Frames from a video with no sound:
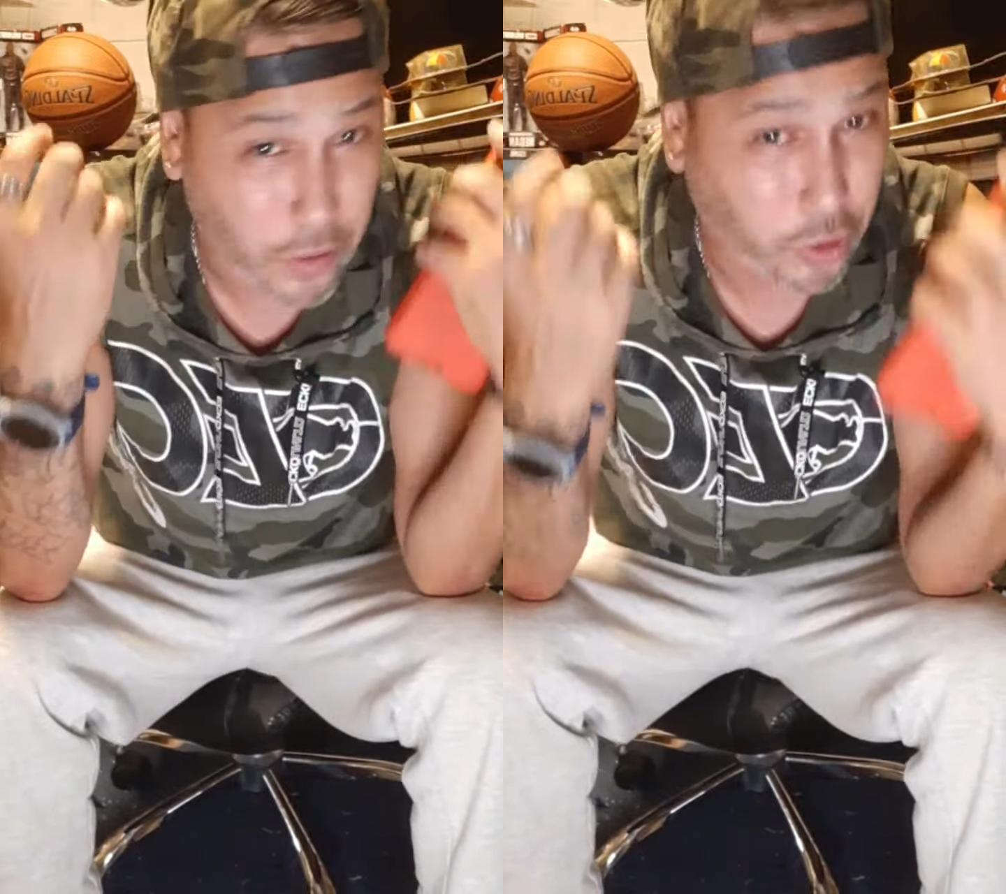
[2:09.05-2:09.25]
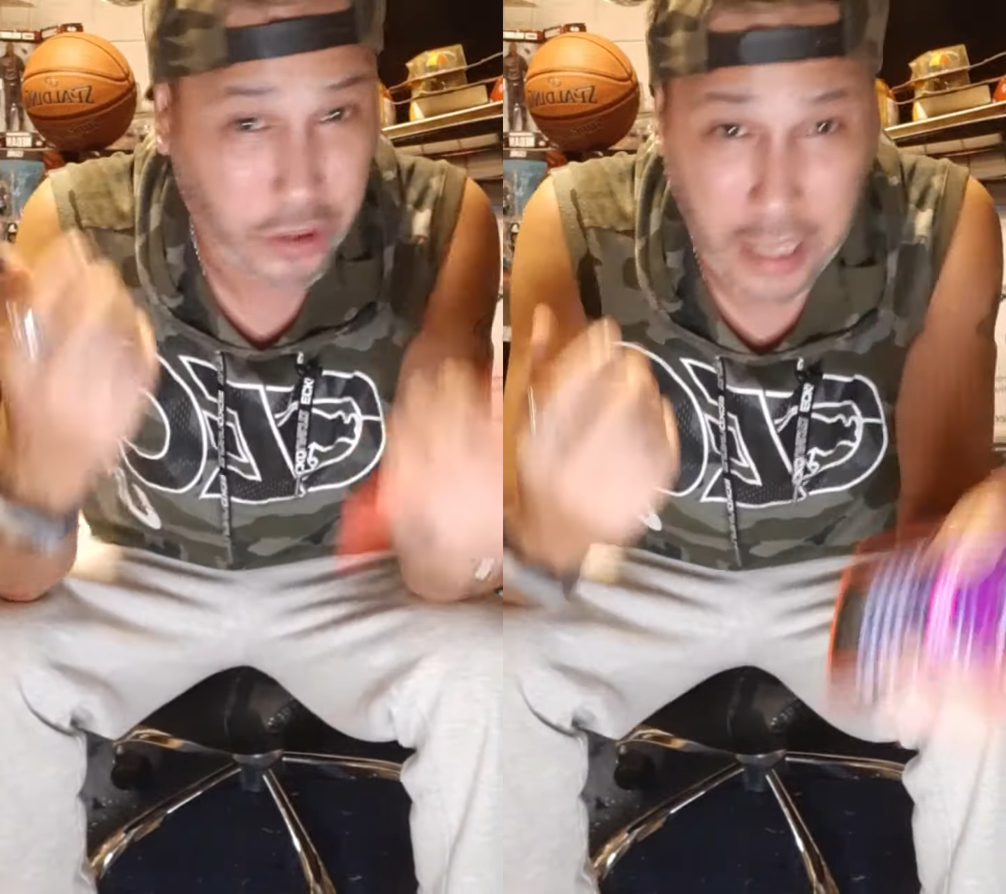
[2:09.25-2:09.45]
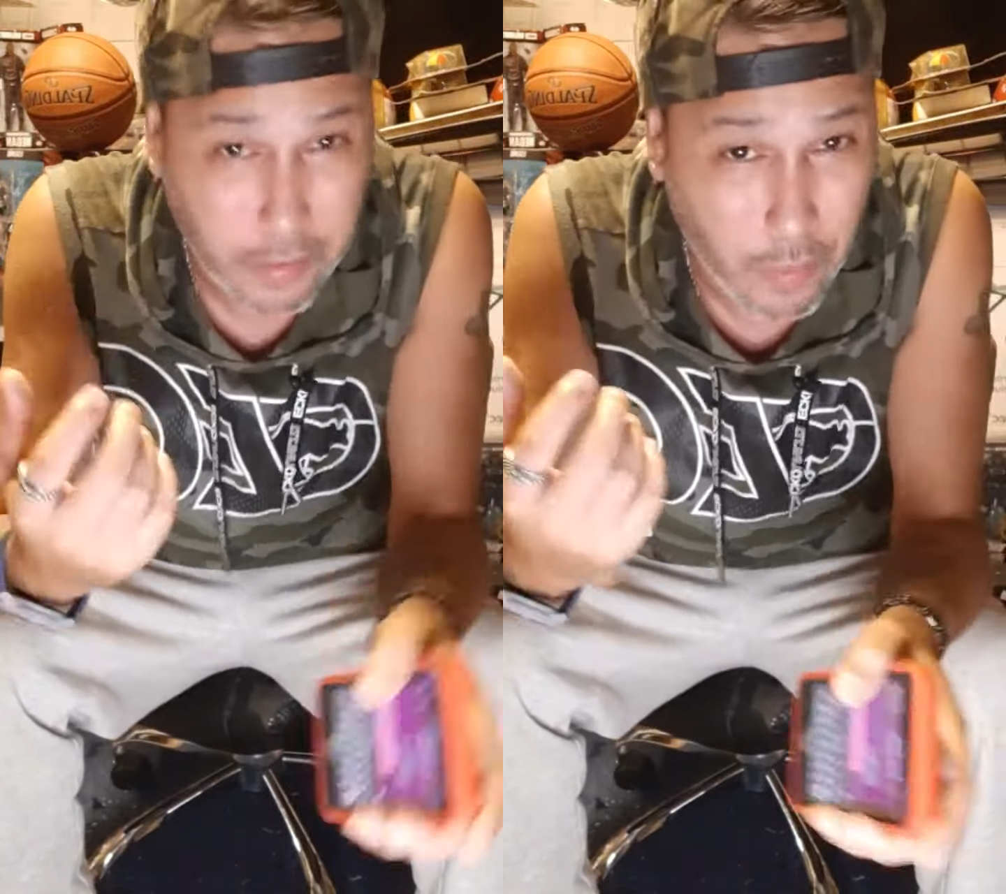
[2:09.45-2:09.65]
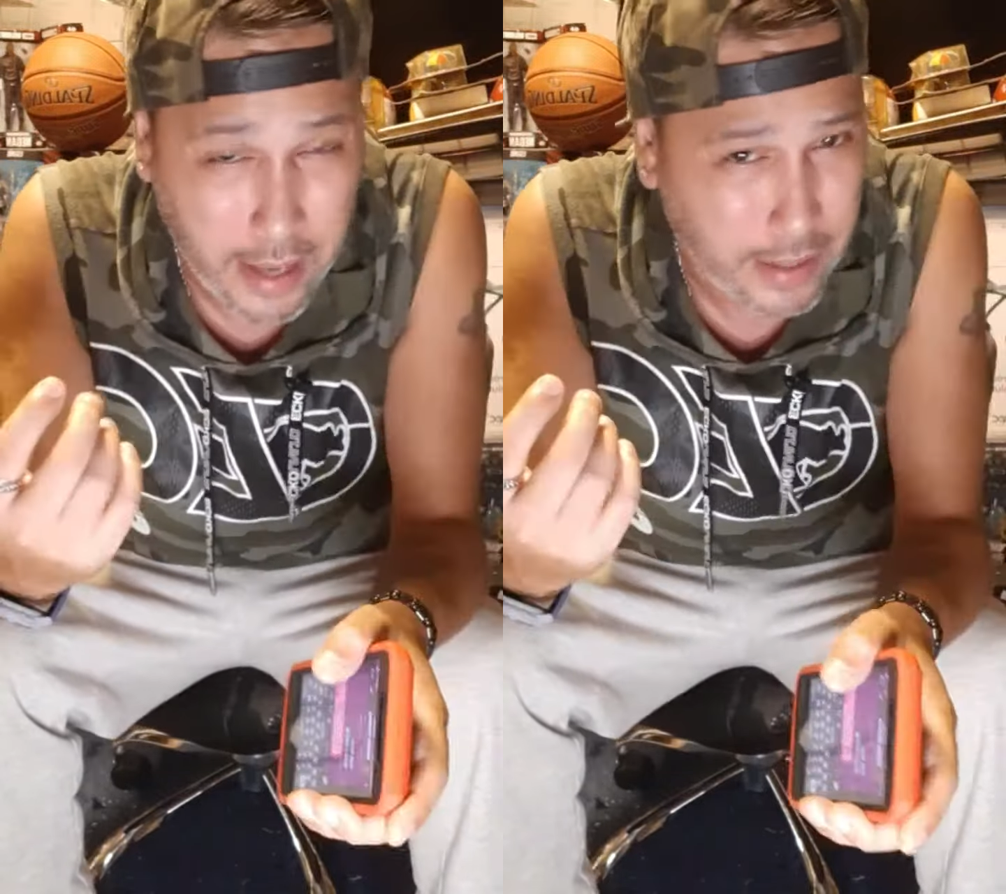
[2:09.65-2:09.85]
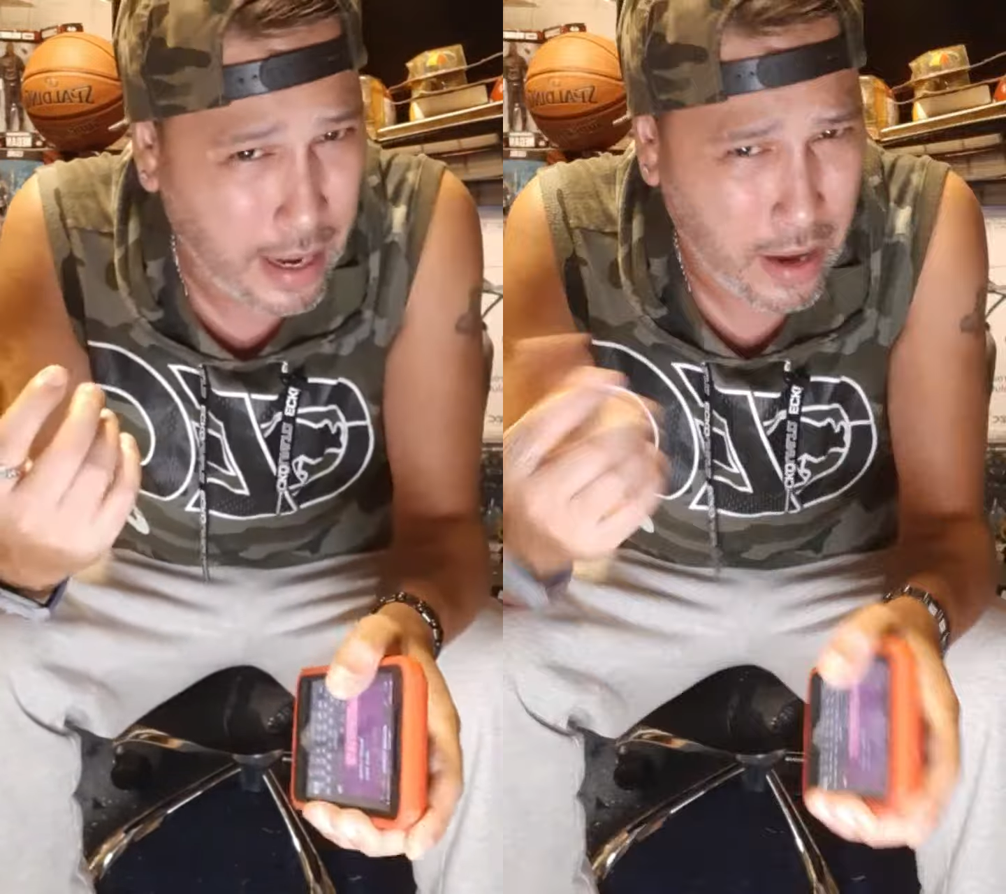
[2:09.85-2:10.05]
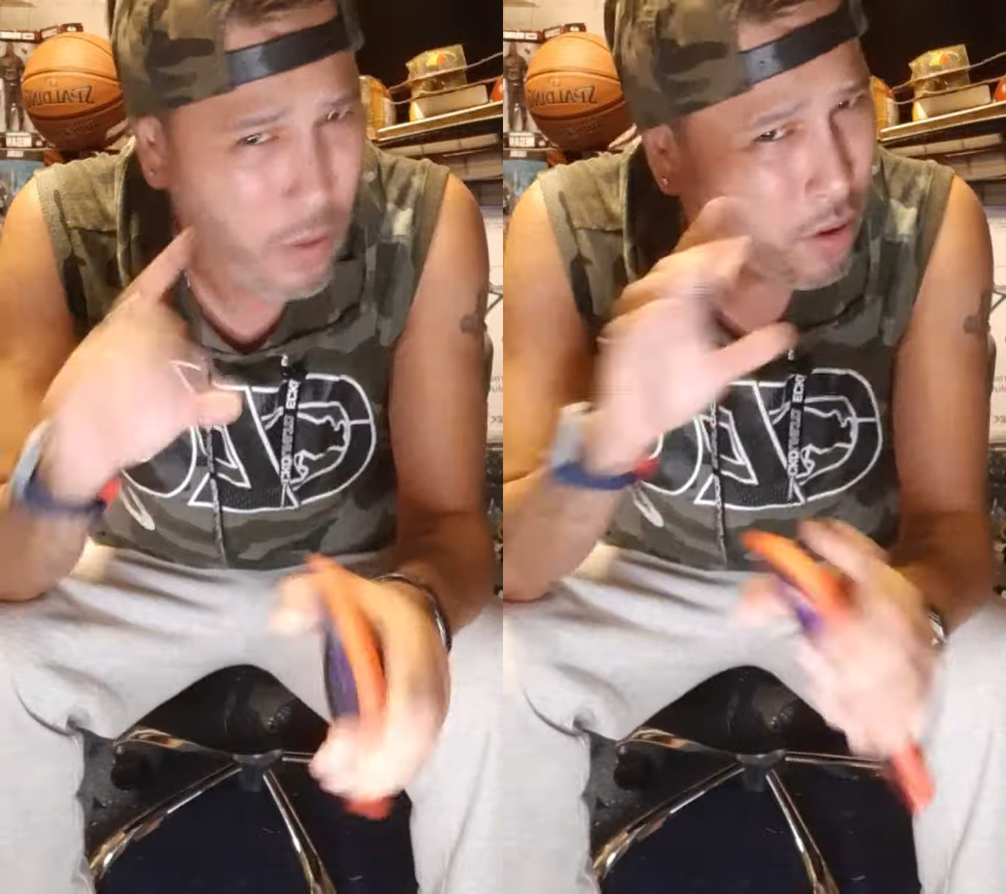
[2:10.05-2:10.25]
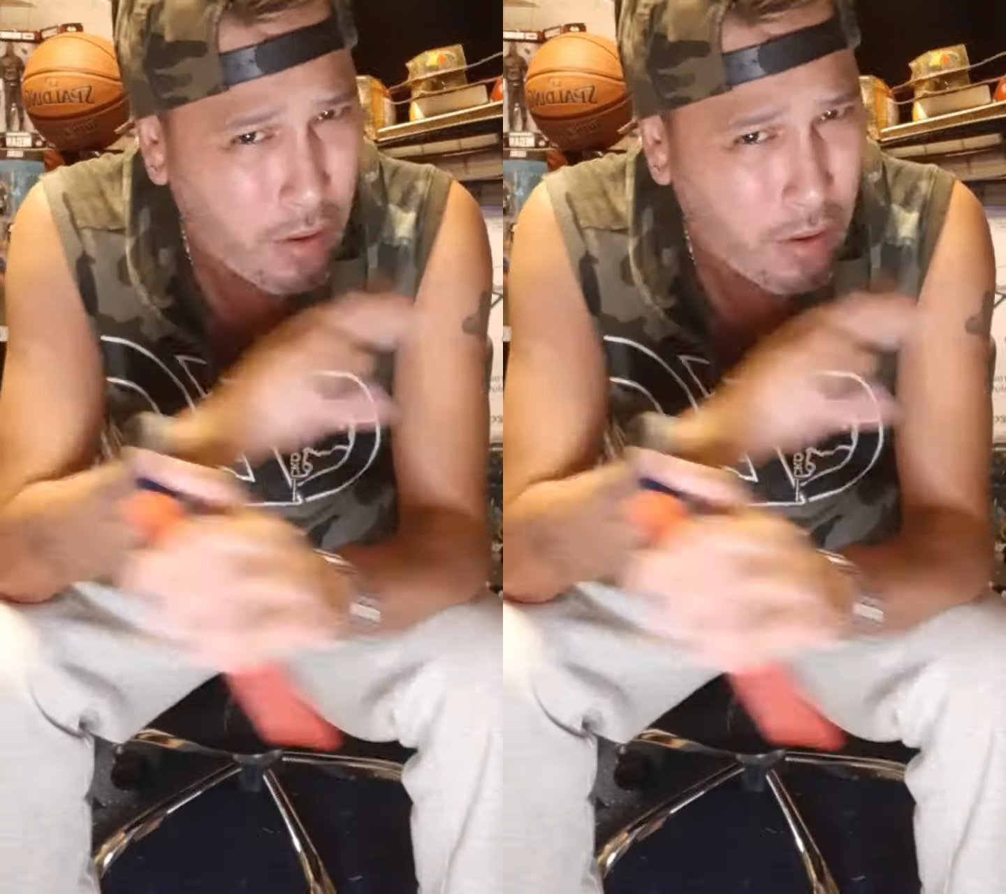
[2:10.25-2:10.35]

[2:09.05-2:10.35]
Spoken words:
skin right now.